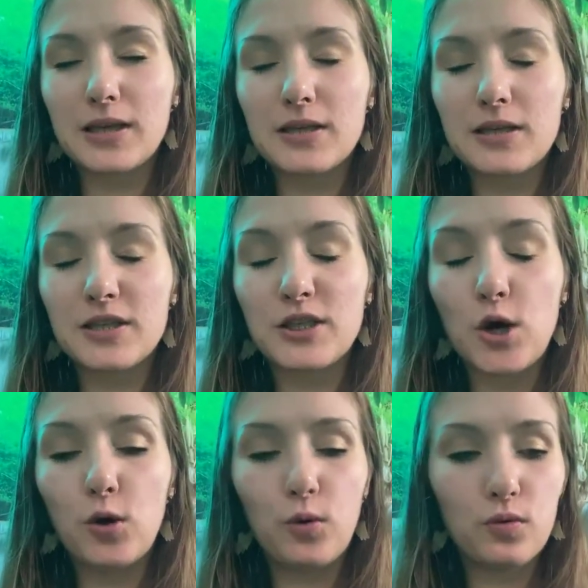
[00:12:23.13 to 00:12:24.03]

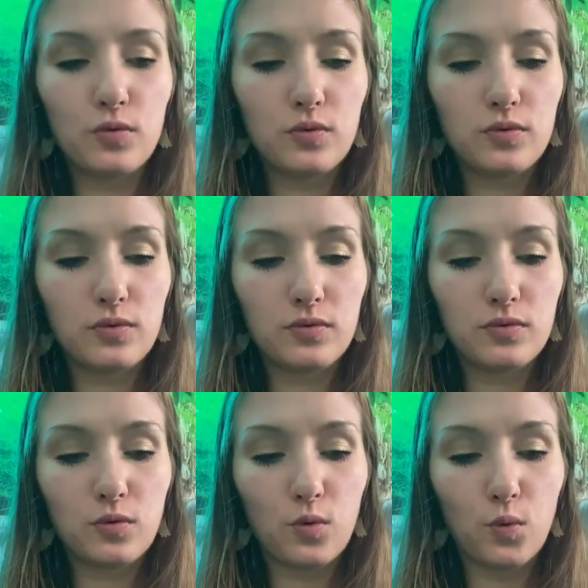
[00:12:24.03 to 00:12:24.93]
So
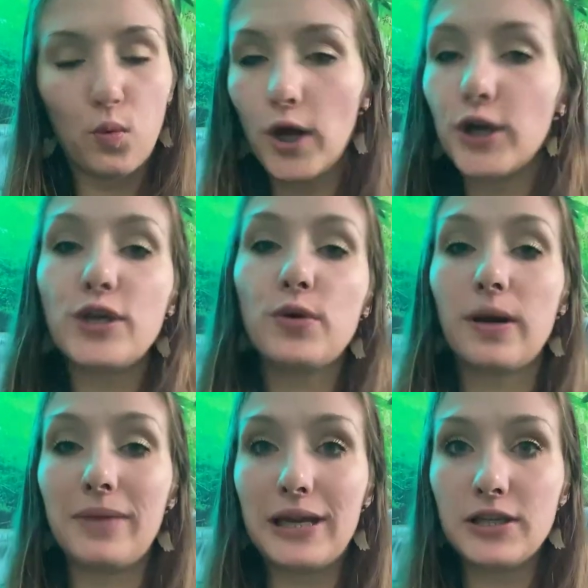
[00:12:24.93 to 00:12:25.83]
what are you
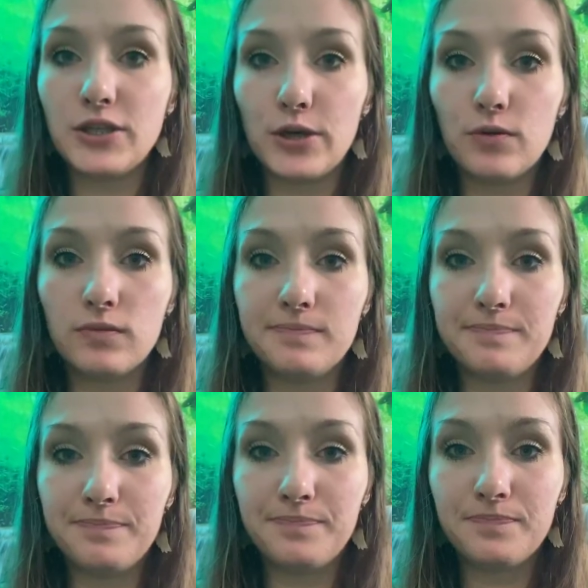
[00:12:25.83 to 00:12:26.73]
committed to?
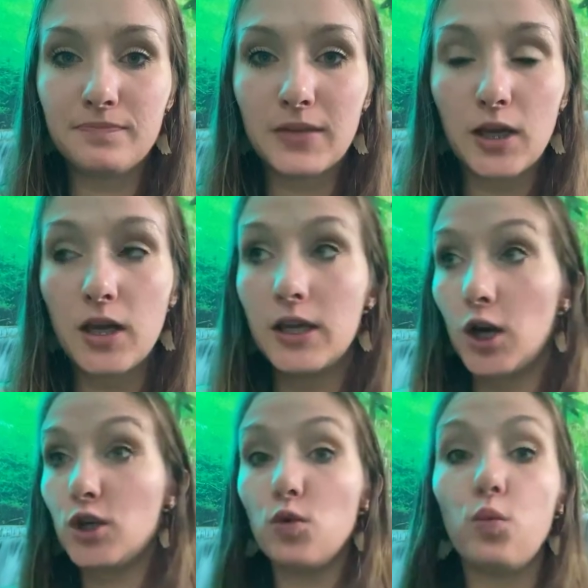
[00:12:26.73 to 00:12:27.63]

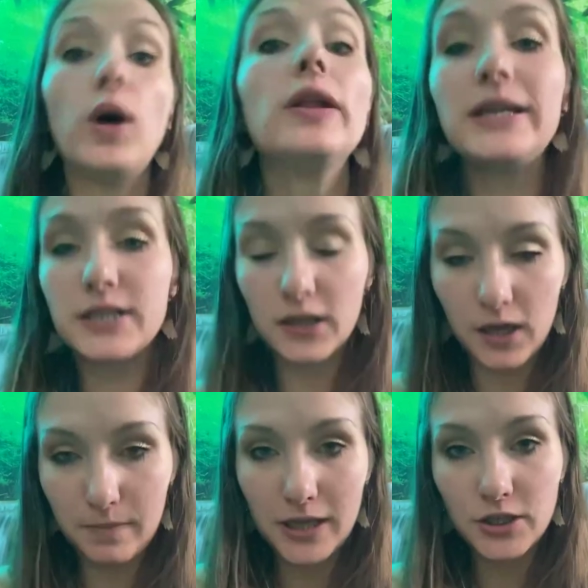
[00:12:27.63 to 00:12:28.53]
Are you willing to
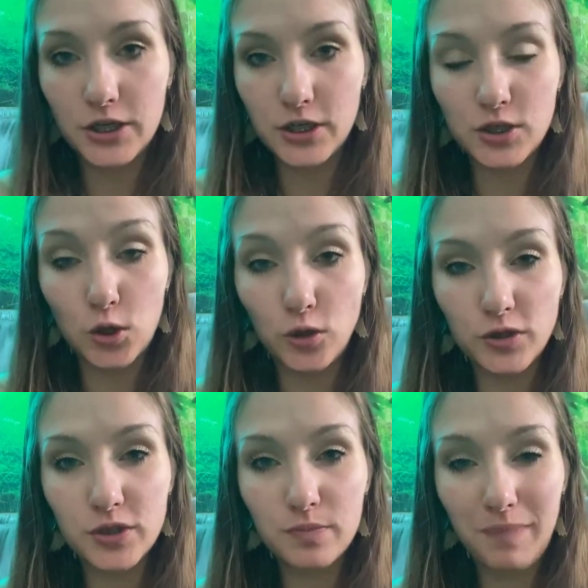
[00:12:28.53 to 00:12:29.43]
commit to your
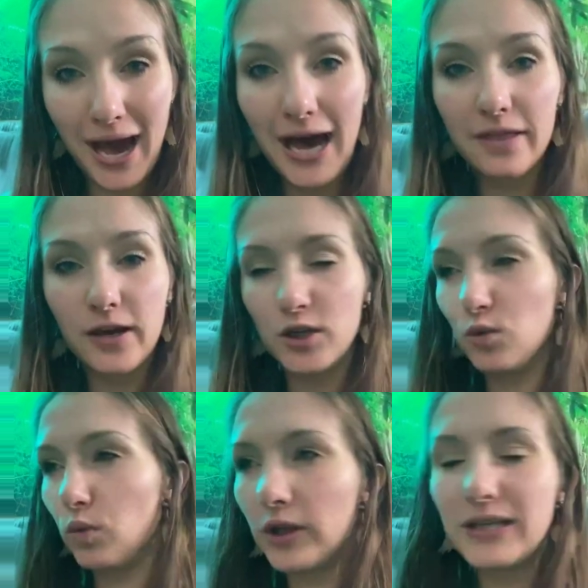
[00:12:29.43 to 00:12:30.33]
soul's path? Are you
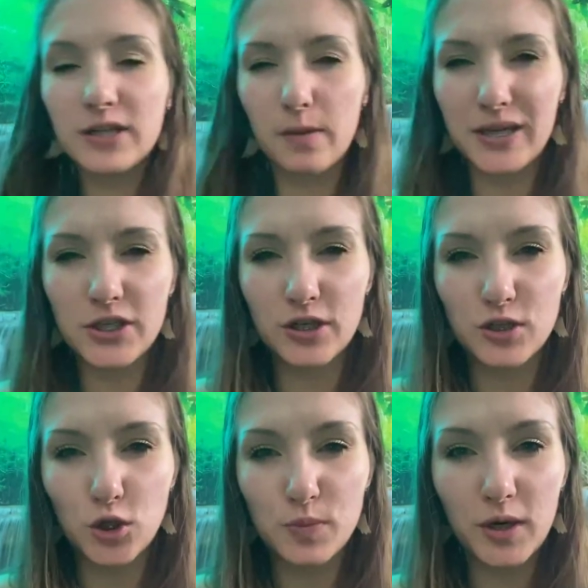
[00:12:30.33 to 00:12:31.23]
willing to commit to your
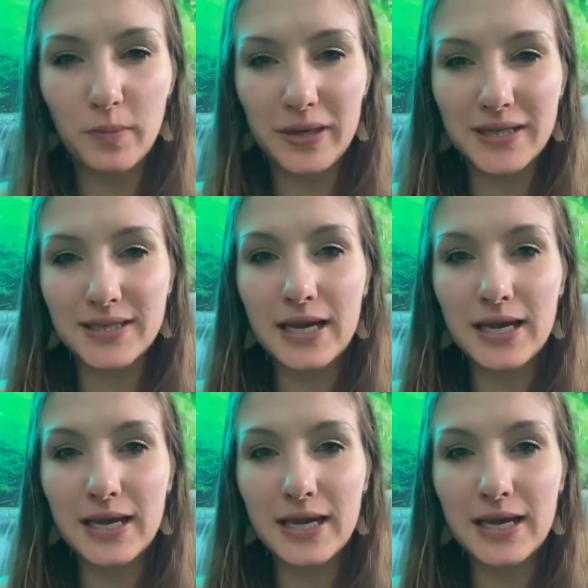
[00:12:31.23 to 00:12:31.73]
soul's purpose?